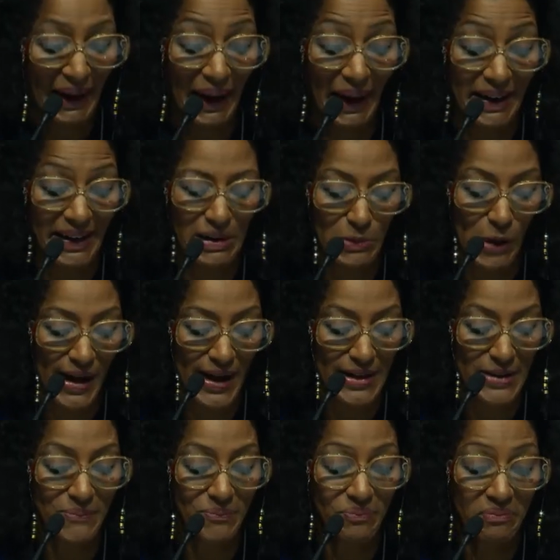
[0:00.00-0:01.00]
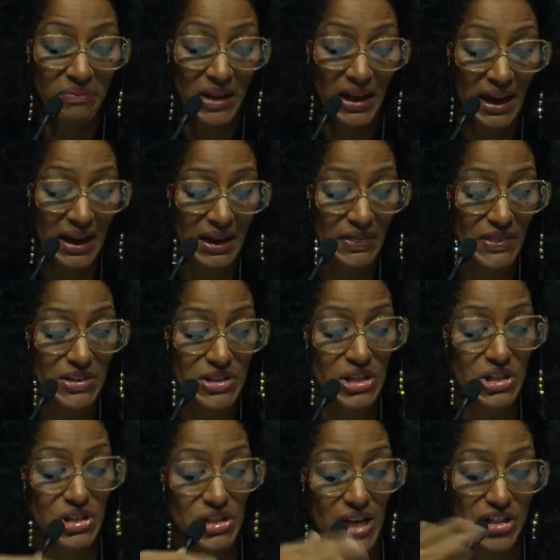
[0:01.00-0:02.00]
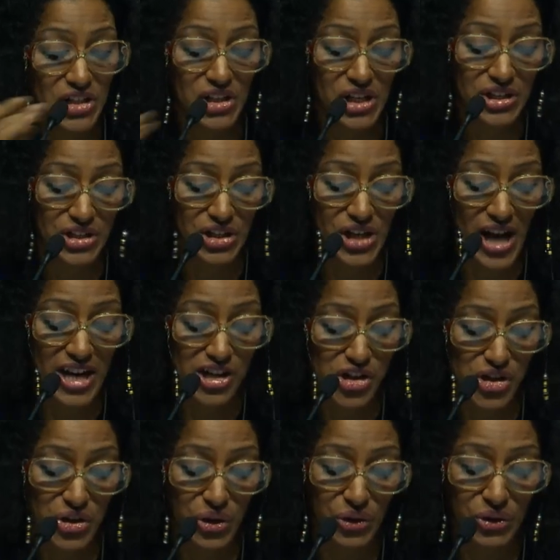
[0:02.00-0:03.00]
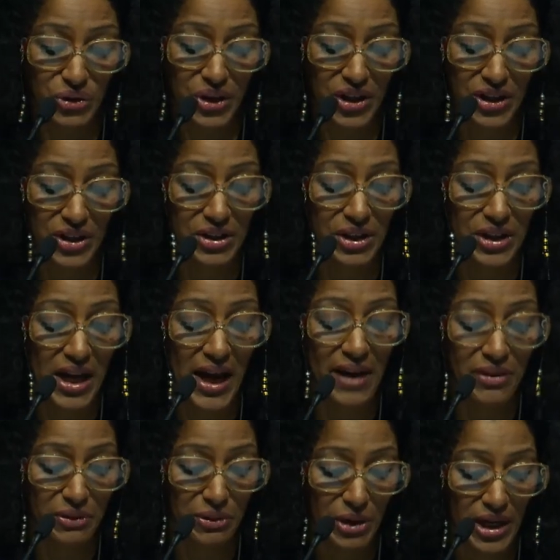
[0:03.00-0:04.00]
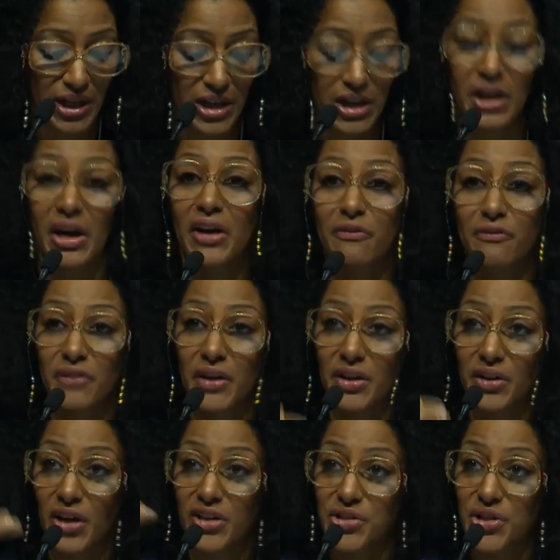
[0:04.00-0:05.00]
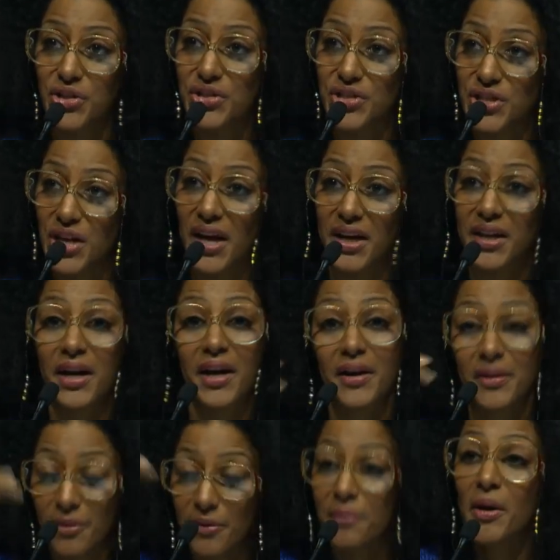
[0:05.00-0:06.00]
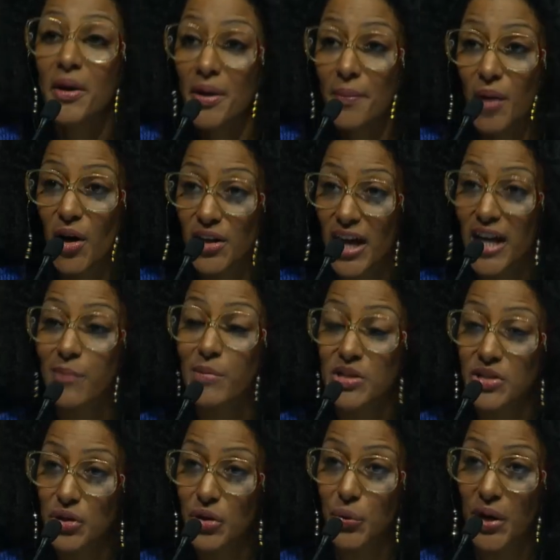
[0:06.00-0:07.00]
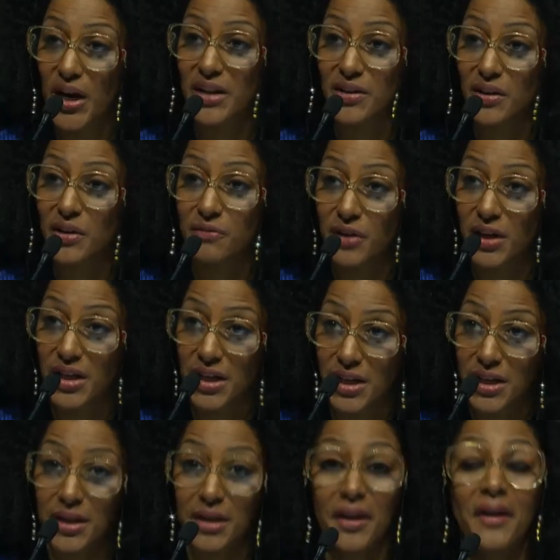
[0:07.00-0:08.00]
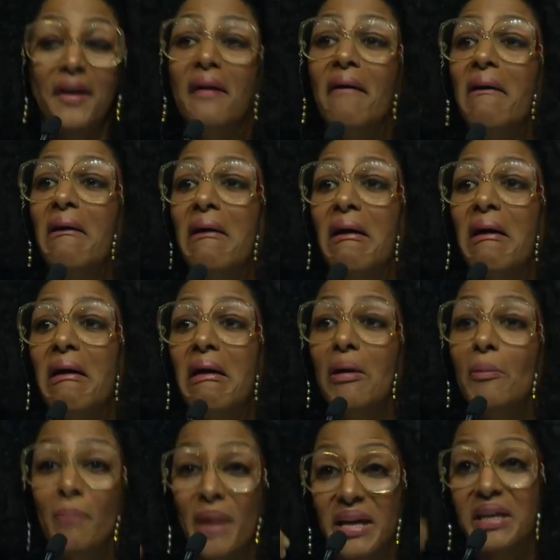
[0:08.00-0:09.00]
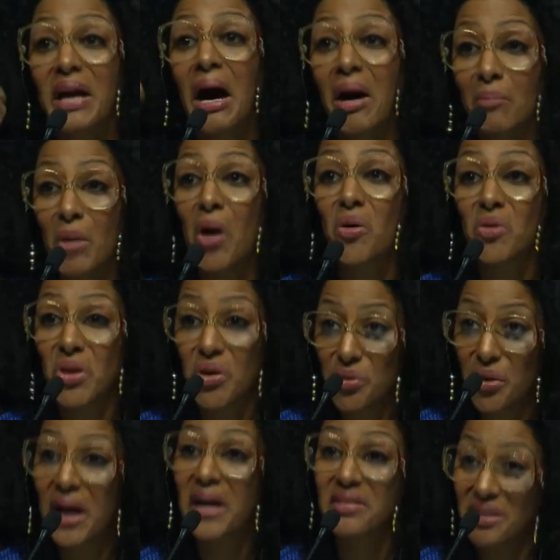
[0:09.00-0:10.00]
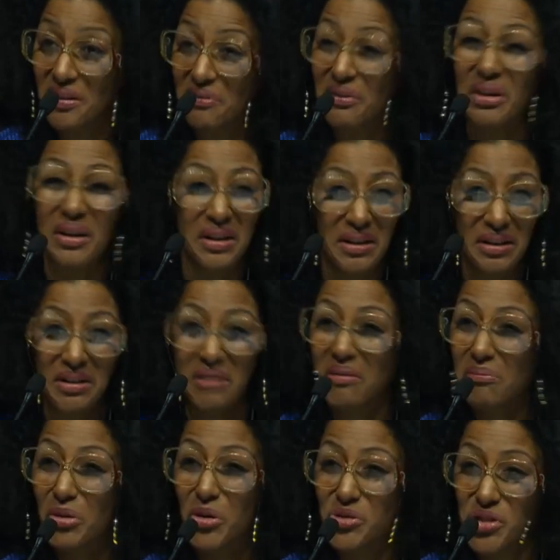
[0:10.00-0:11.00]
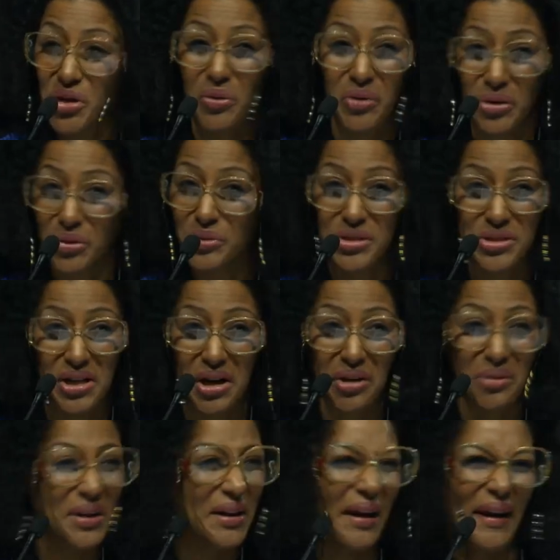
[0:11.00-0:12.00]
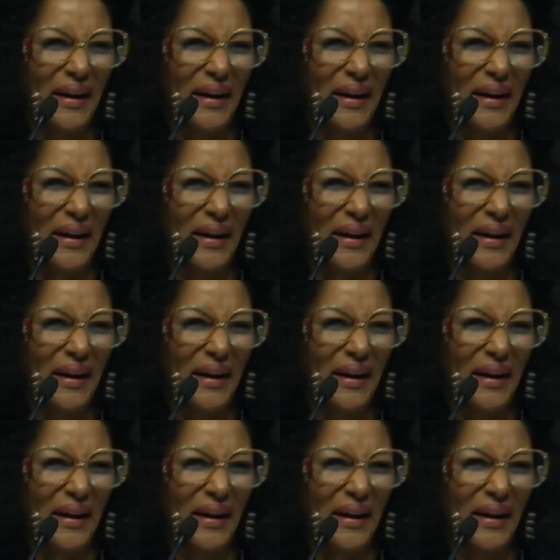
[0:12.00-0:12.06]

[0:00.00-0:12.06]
Anyway. This is such an international gathering, I feel I should say. My name is Lorraine Levine. Me llamo Lorraine Levine. Mucho gusto.